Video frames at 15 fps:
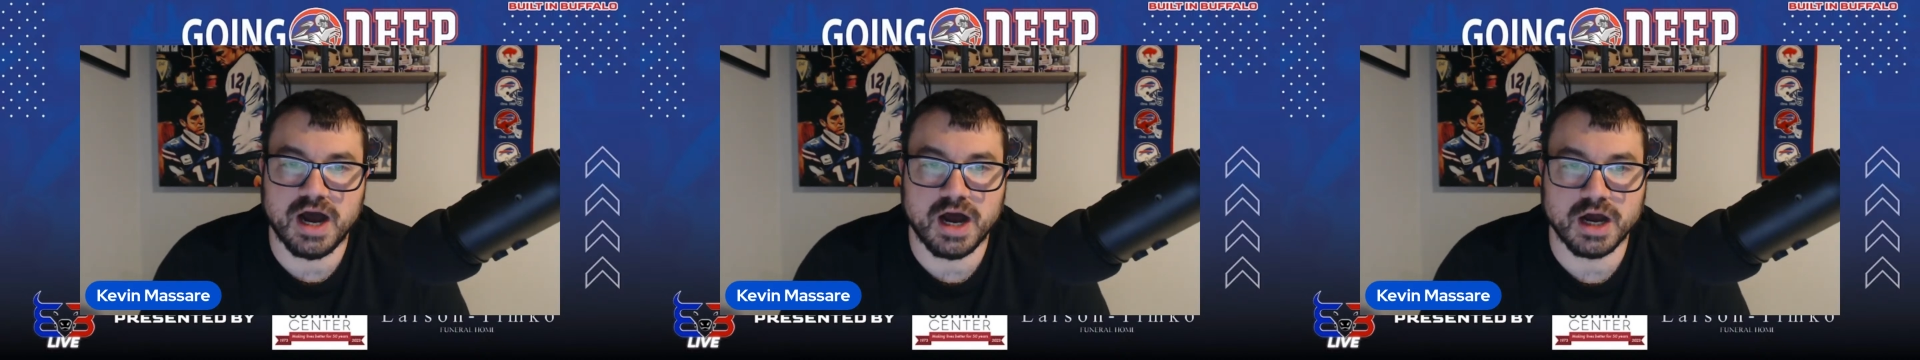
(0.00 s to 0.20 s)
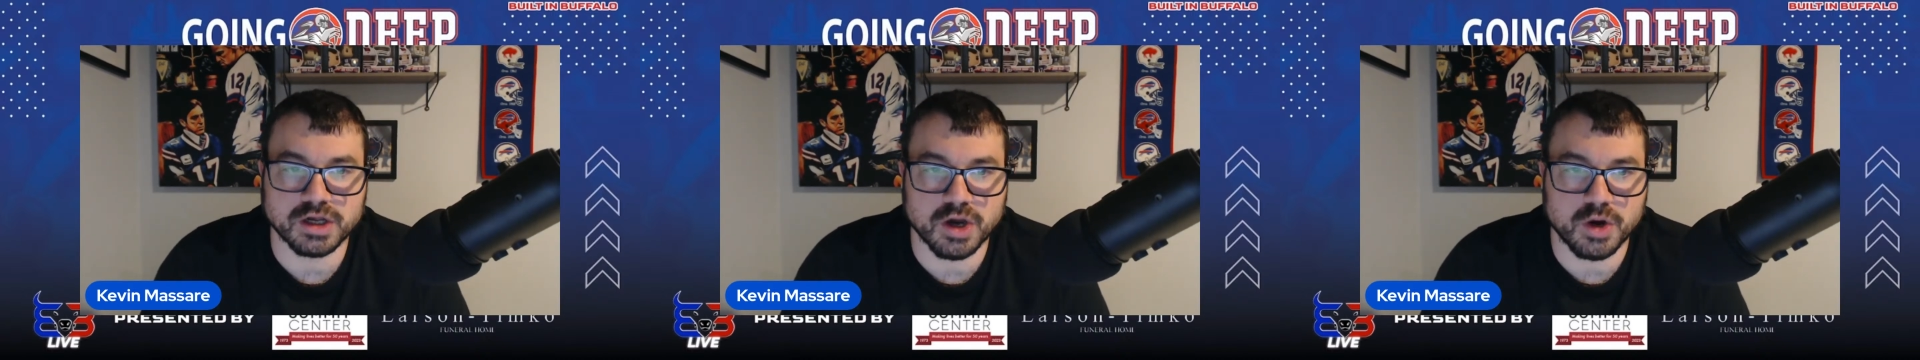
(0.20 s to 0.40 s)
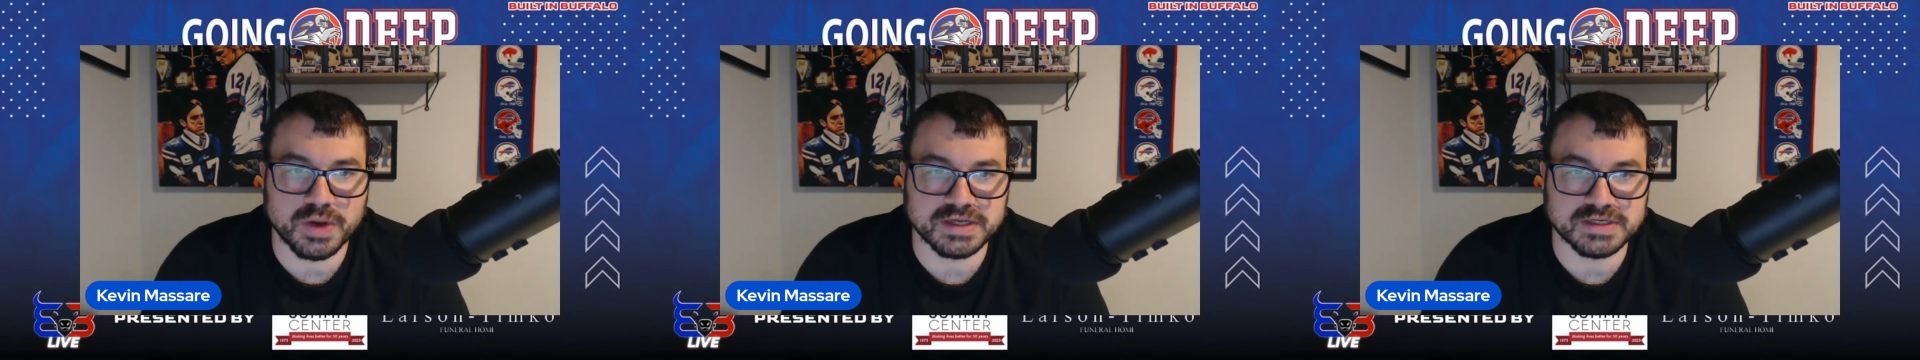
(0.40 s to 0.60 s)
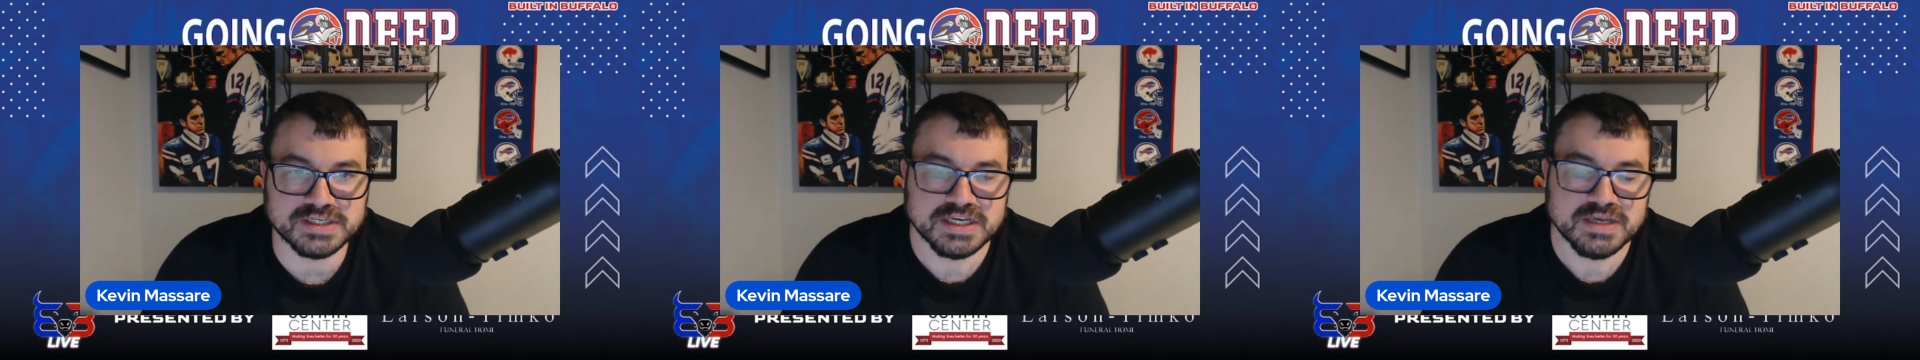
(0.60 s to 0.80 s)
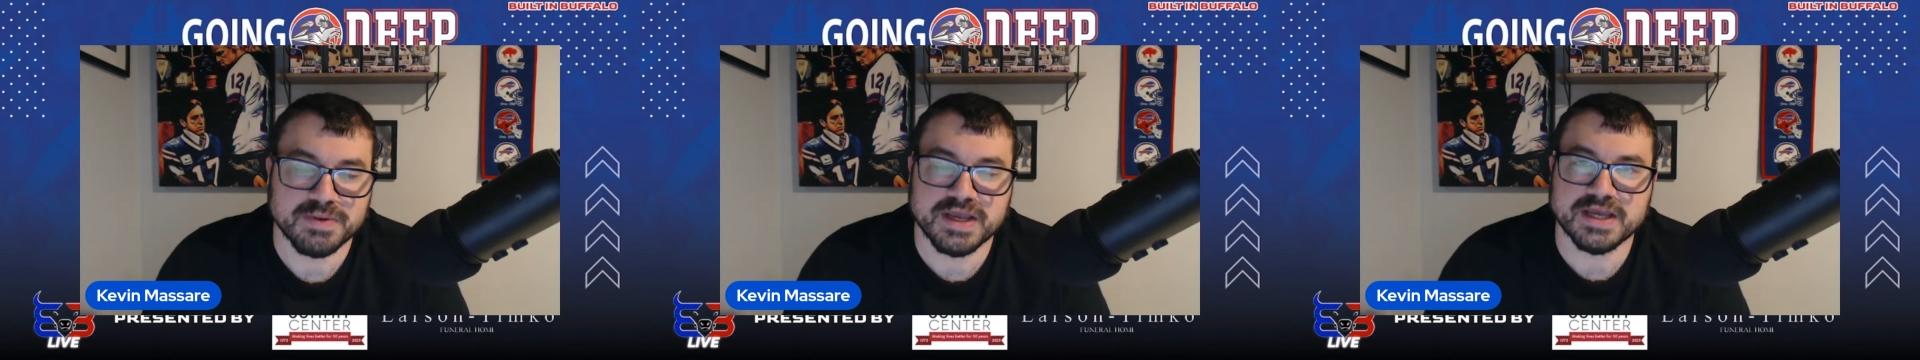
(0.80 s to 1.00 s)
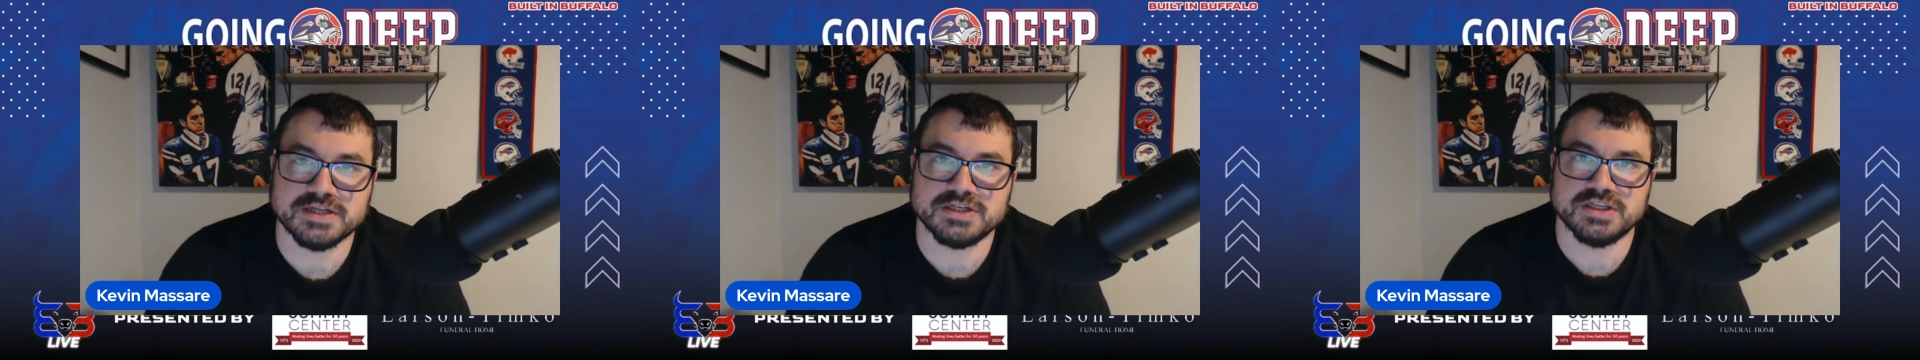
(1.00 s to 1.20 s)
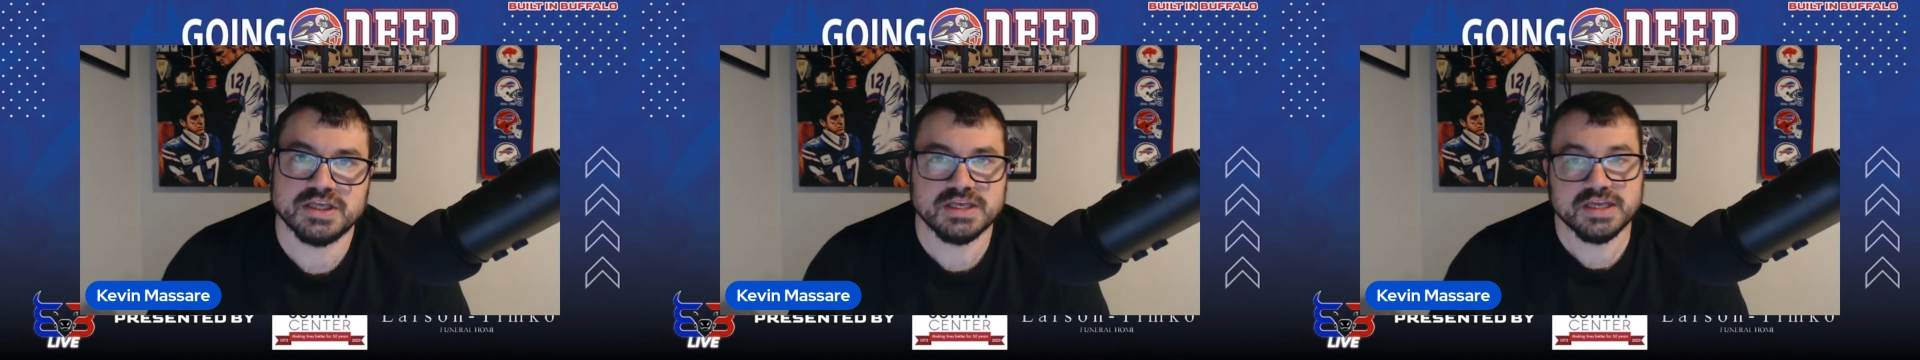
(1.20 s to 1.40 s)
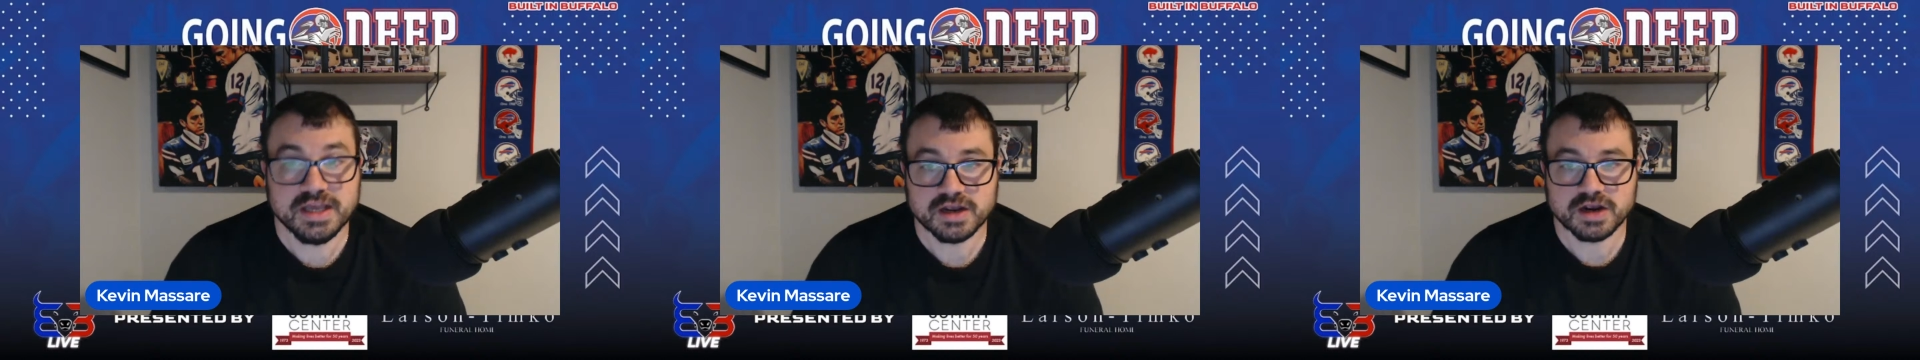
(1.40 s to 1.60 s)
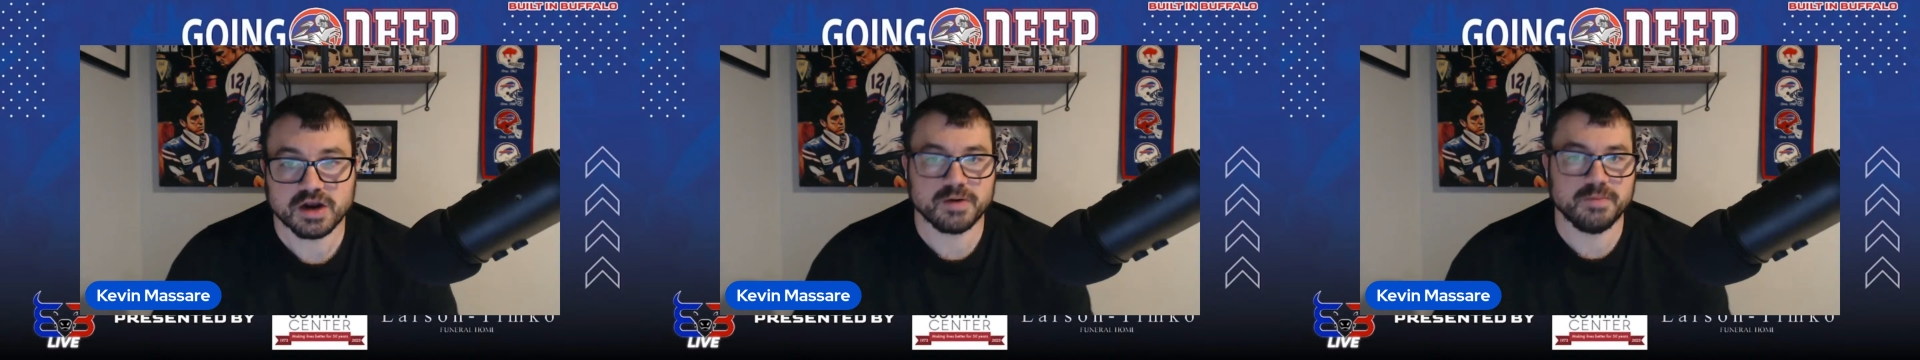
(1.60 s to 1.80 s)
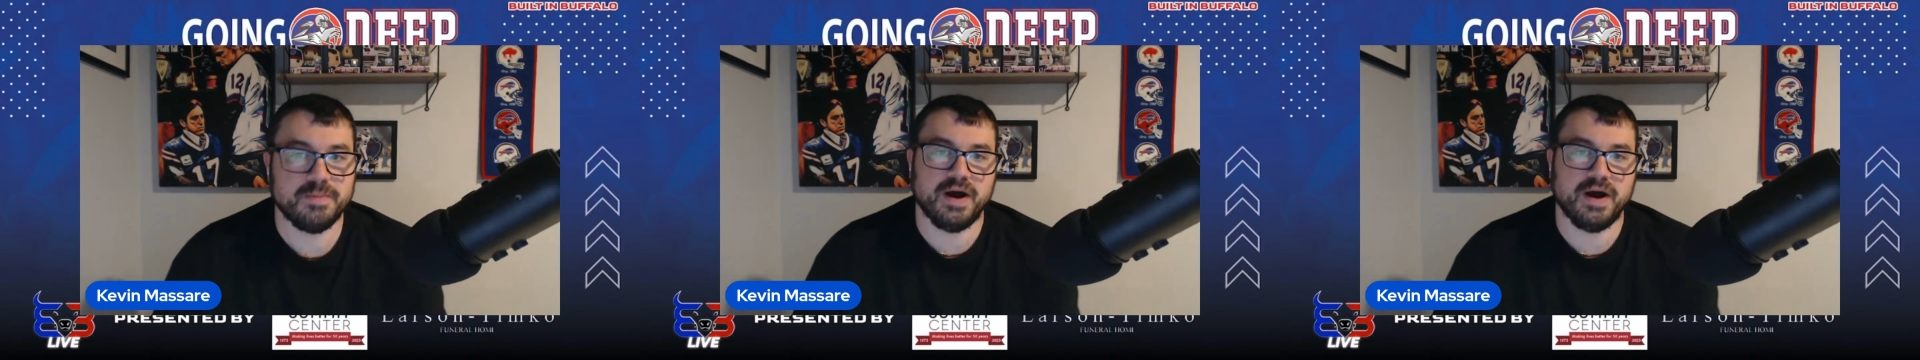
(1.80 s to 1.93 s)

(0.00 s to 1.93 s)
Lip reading: going deep into the year.